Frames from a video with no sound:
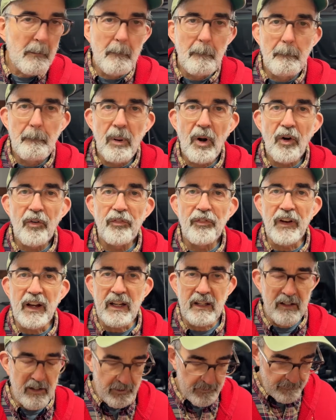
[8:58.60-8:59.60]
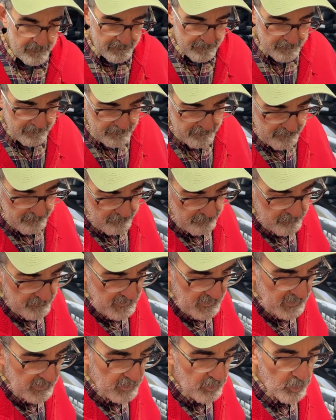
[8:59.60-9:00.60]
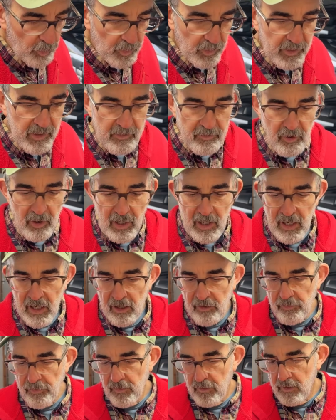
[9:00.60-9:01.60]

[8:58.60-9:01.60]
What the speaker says: Perfect. You will never have